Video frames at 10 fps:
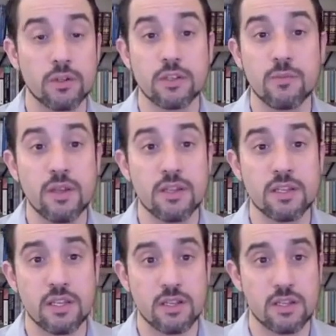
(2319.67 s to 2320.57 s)
And to me,
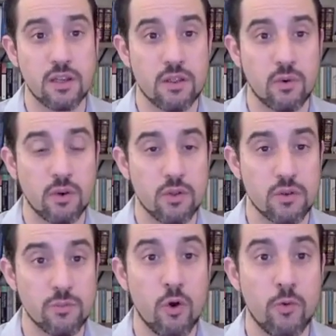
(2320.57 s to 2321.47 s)
this is just another one of
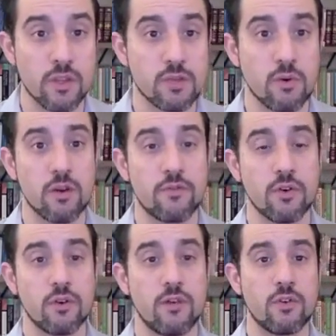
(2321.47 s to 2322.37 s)
those moments where if
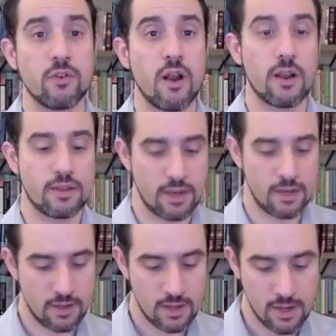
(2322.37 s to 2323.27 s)
you're locked
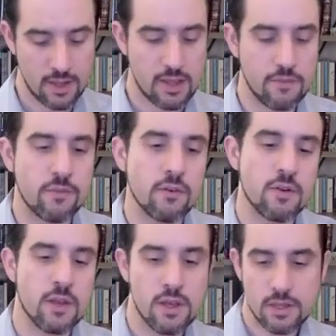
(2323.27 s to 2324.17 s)
in, like if
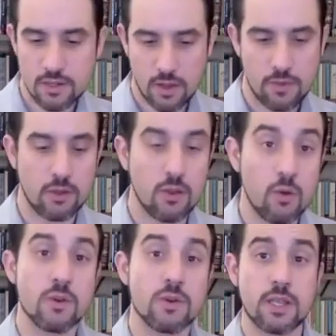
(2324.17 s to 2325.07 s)
you're still on the
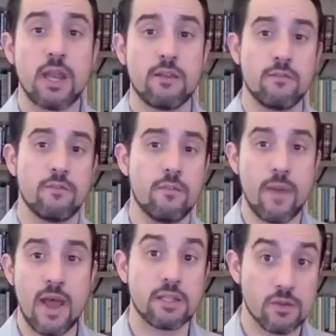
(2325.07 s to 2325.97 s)
lower side of the
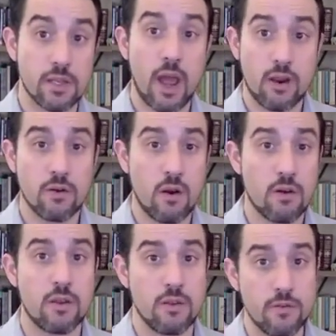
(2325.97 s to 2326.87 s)
Maslow's
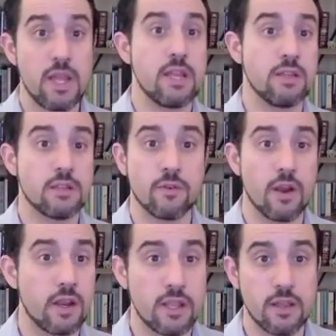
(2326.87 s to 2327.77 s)
hierarchy of needs
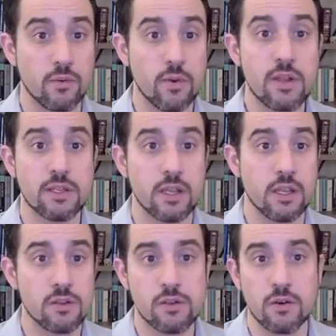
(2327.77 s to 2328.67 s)
for any given reason,
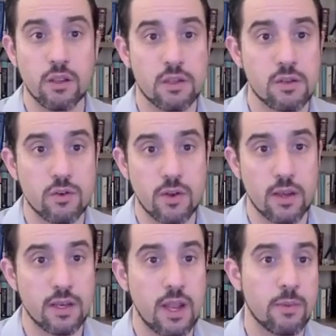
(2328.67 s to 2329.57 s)
and certainly
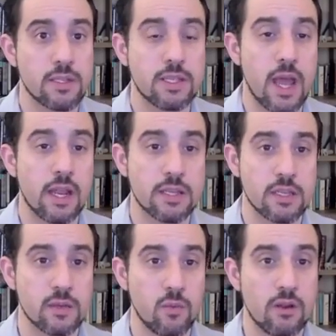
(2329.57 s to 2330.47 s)
socioeconomic status
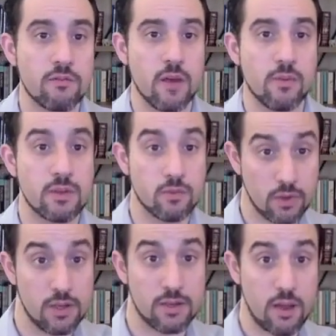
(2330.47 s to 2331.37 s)
is one of them, it's
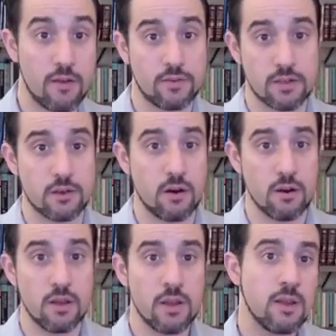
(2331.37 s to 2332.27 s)
really tough to
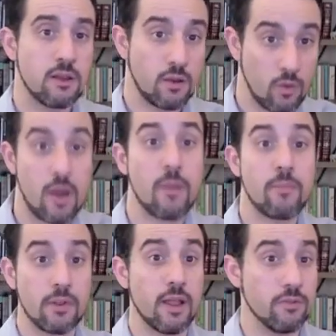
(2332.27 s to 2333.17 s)
start going up
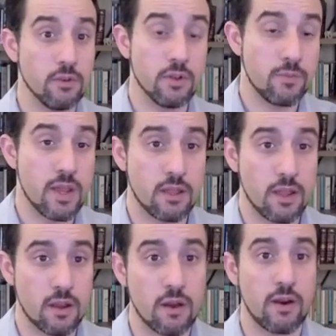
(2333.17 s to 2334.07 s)
a level and being
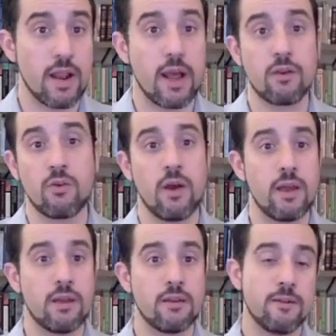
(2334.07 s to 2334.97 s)
like, all right, how do
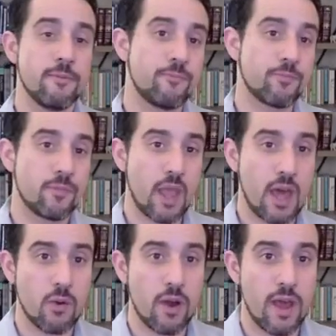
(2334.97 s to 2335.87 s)
I
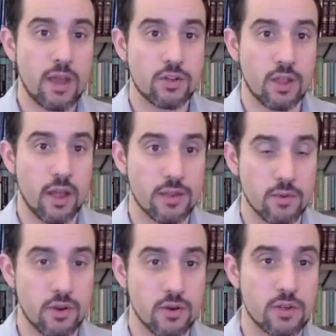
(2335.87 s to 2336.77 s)
actualize
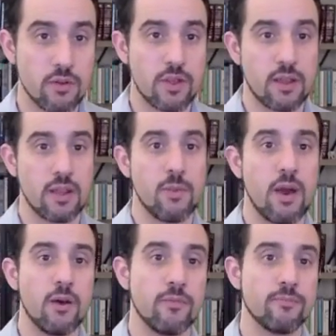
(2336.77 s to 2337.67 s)
when you're still thinking
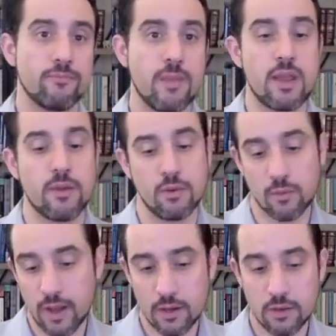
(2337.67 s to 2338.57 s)
about making the
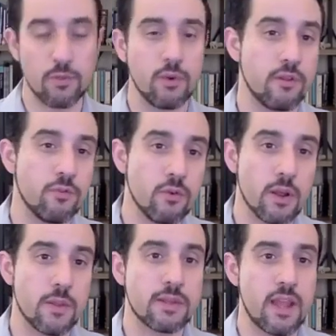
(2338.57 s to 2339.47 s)
rent or putting food
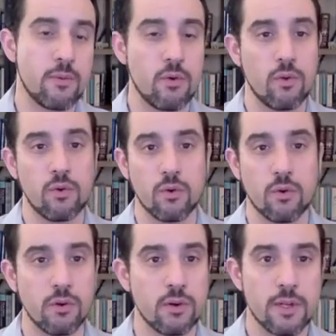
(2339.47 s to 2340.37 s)
on the table,
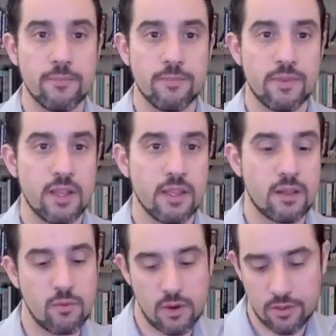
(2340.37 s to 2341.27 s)
or
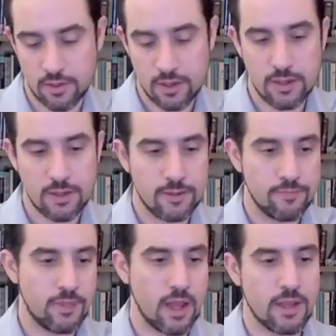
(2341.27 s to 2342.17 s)
dealing with,
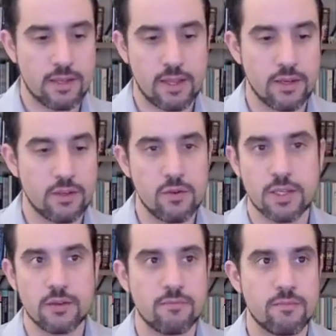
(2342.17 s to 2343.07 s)
not to get too
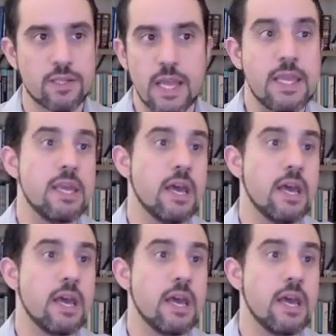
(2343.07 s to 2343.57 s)
psyche